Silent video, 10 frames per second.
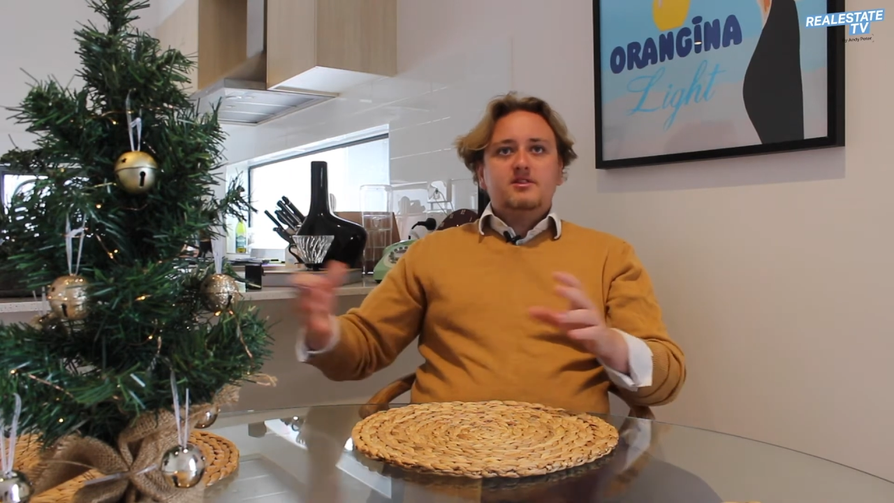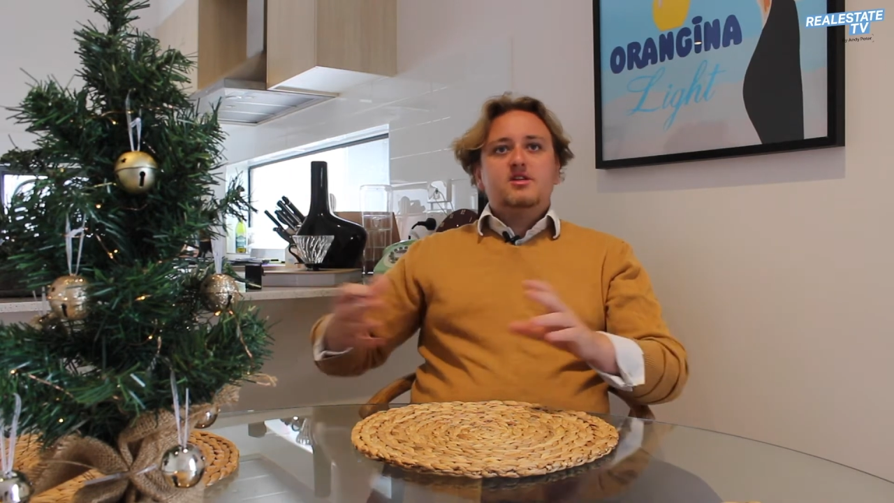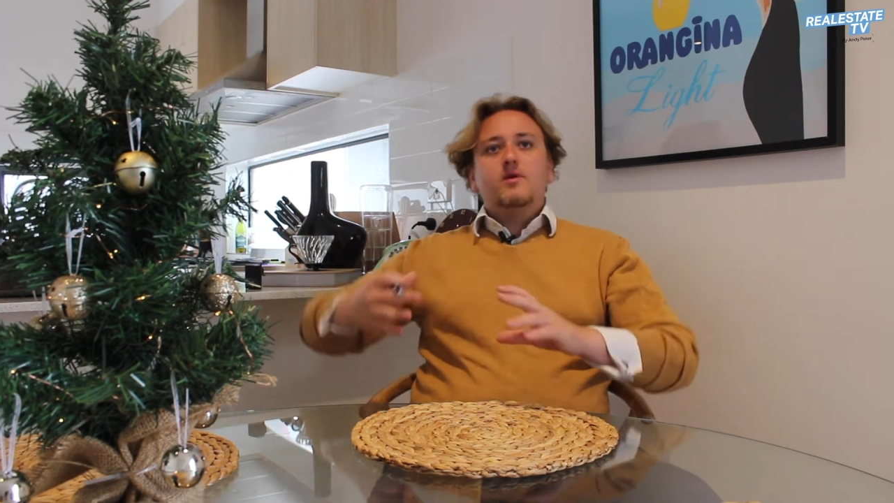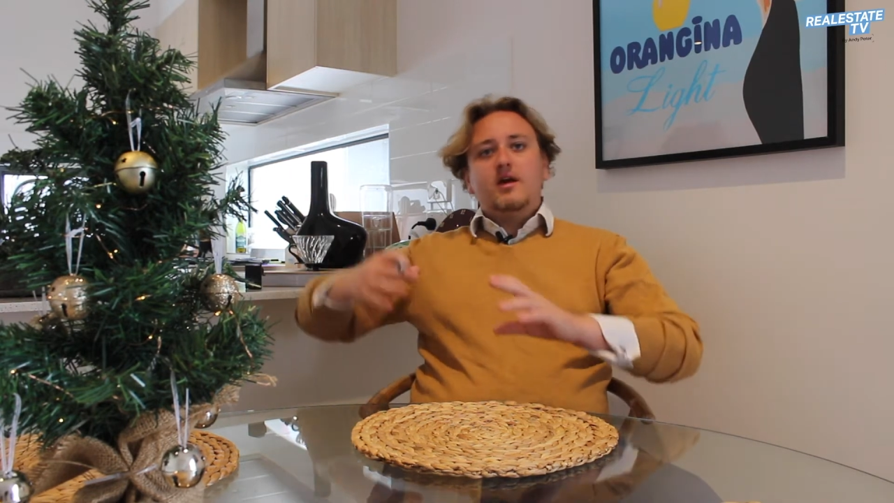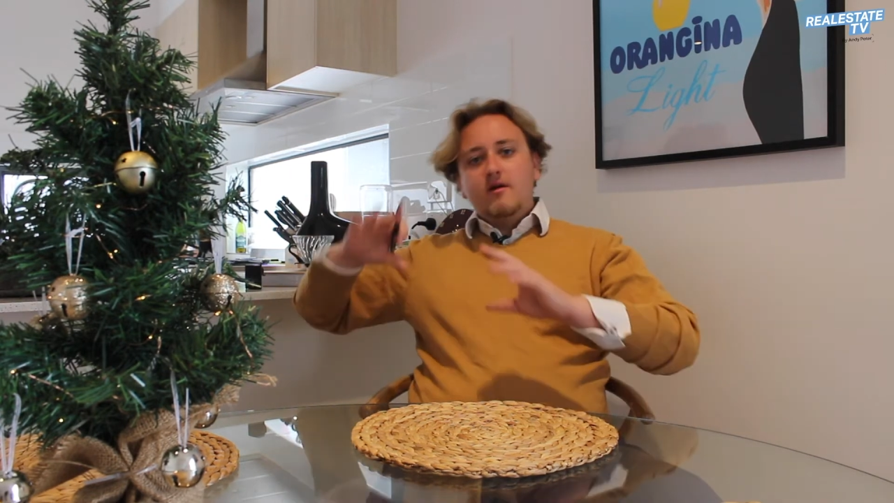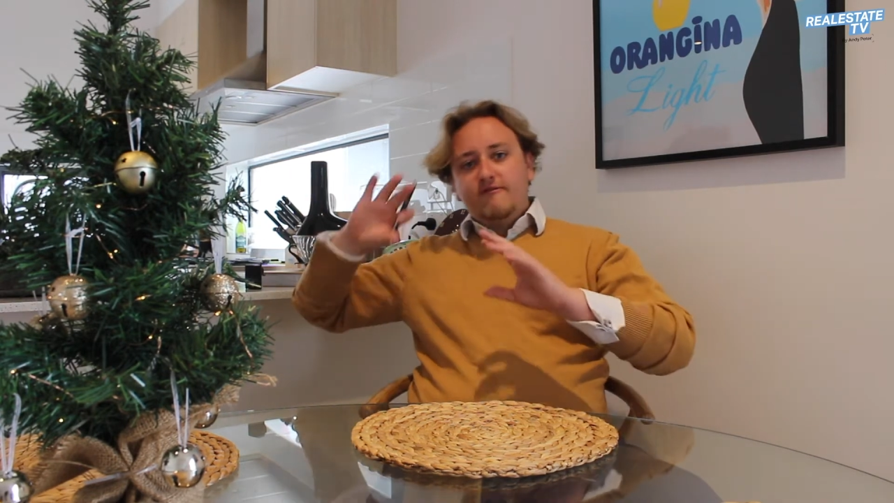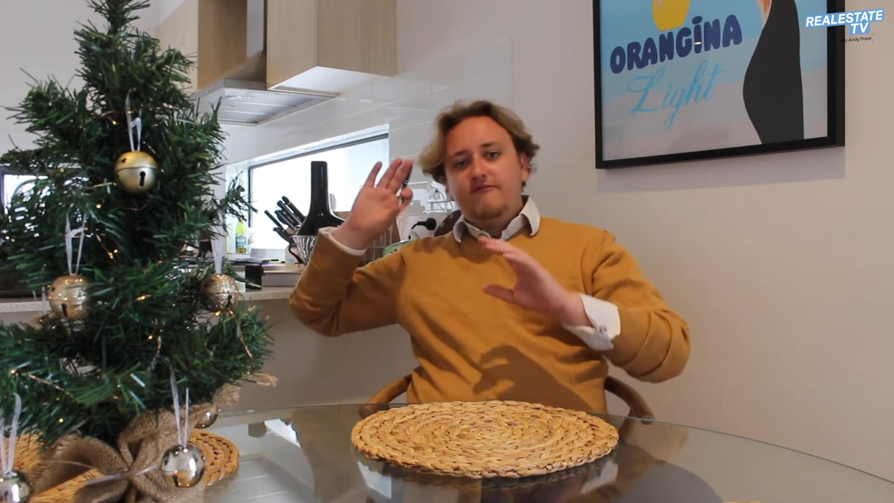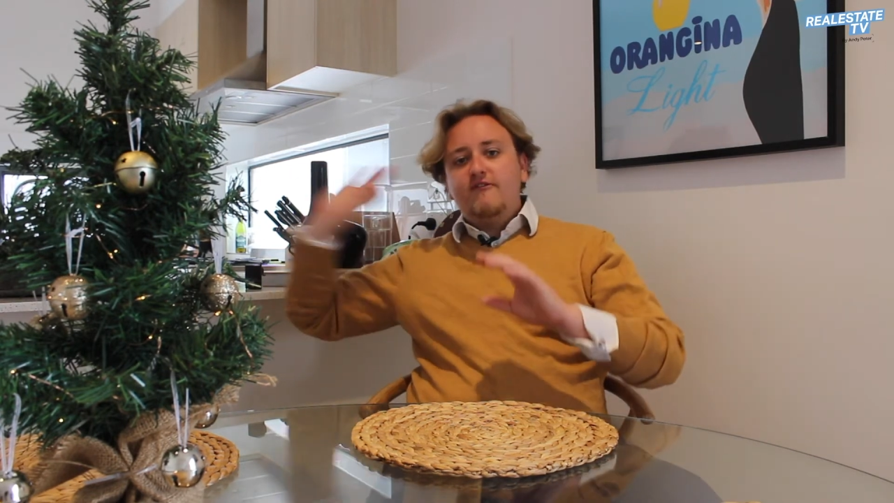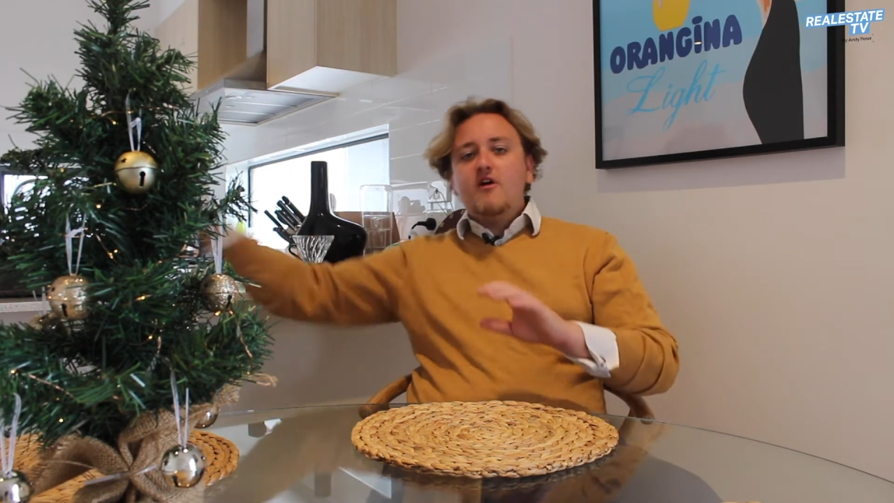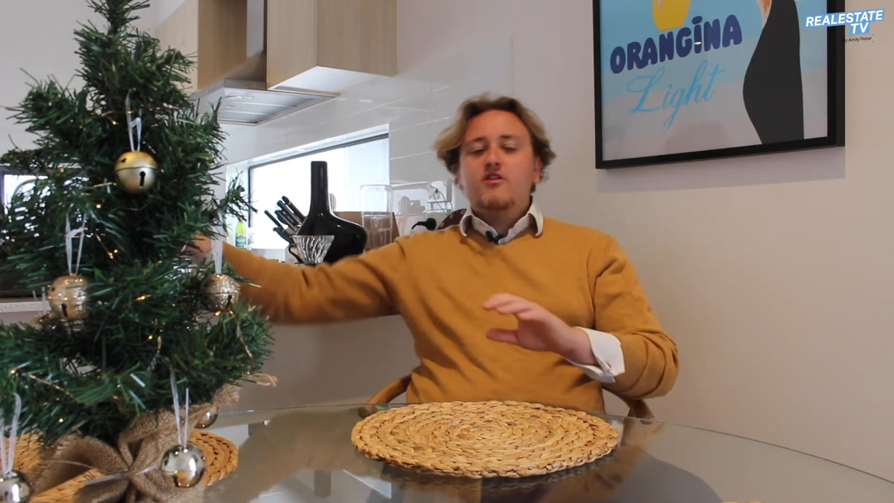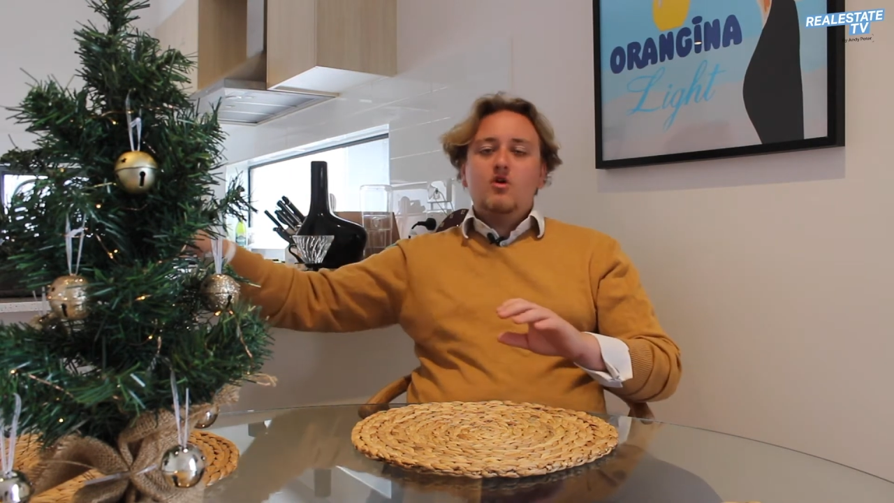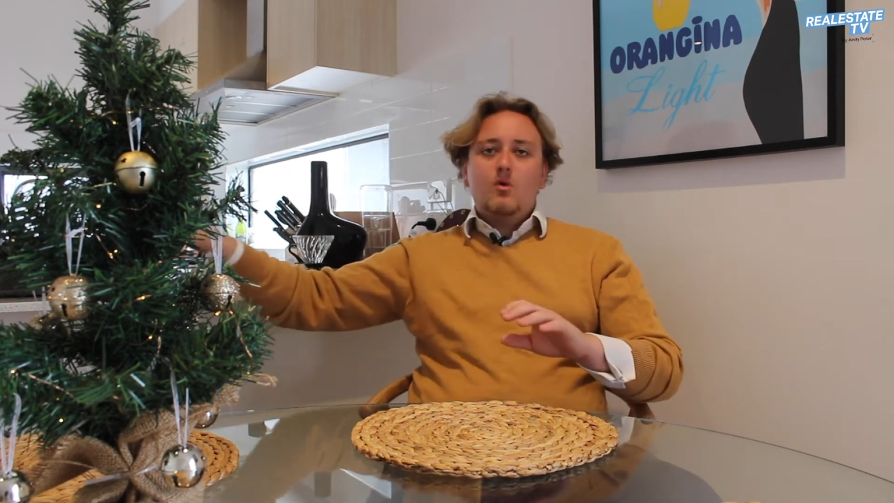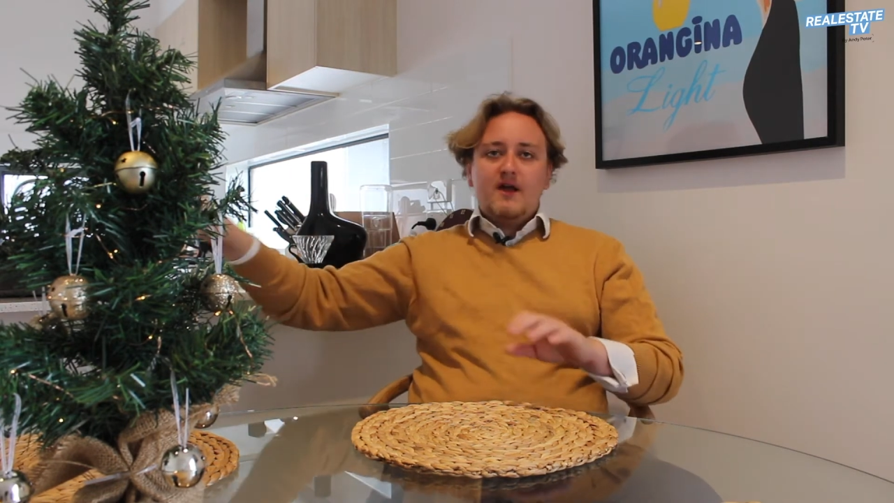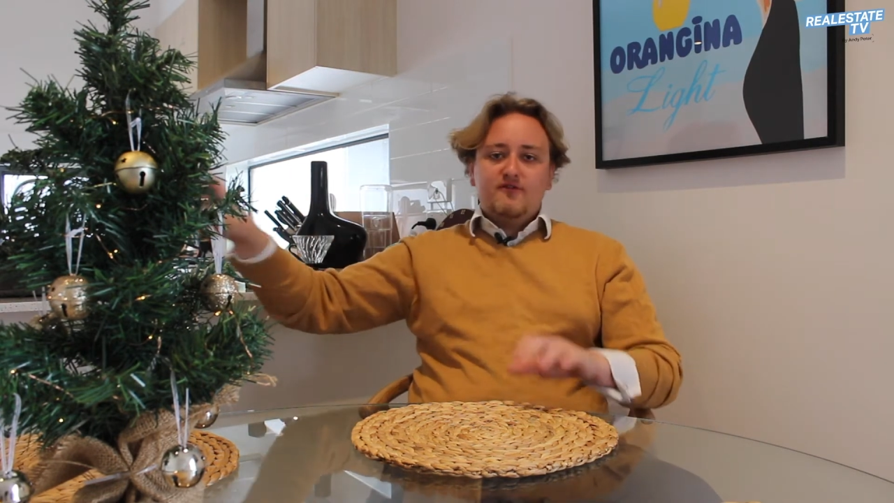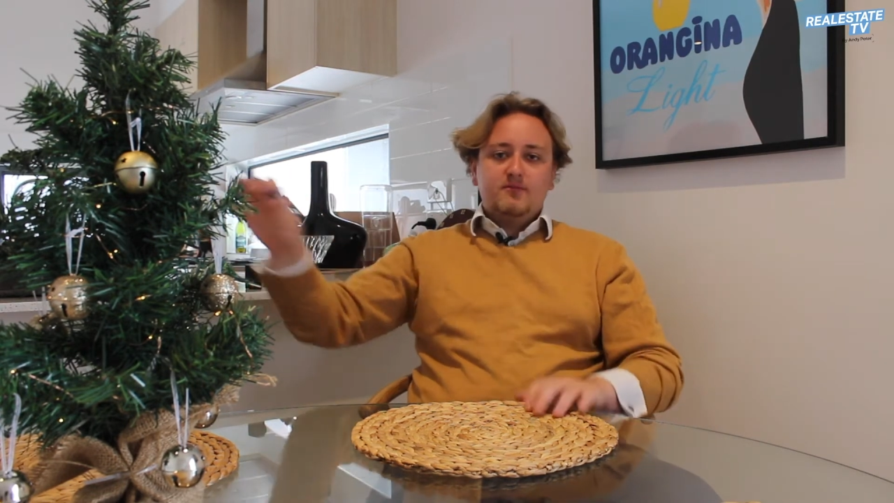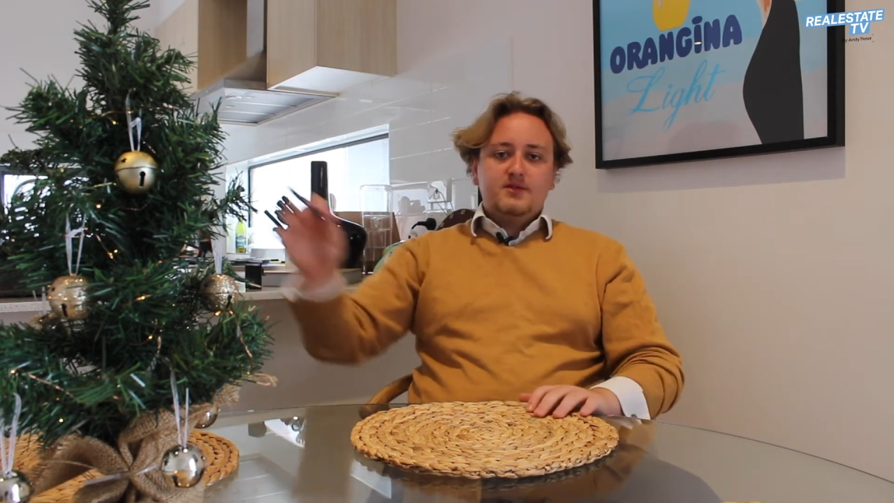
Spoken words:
so we're going further away from